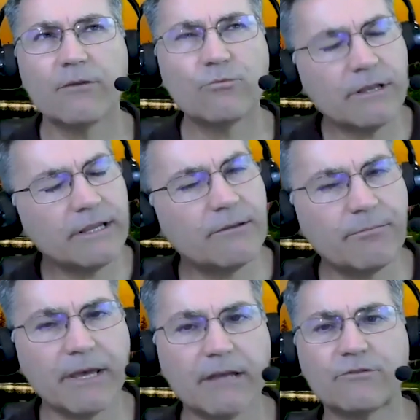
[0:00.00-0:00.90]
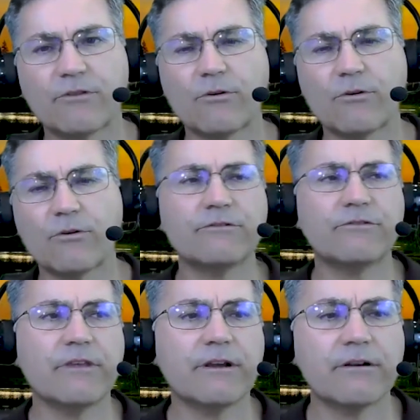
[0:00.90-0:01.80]
It really depends, though,
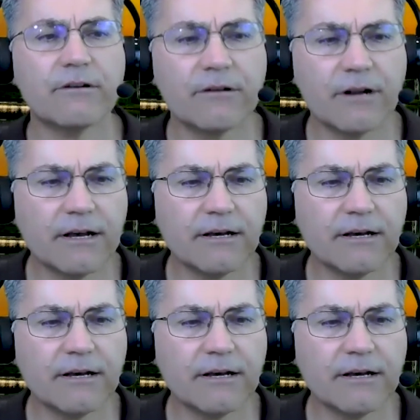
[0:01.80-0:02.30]
because there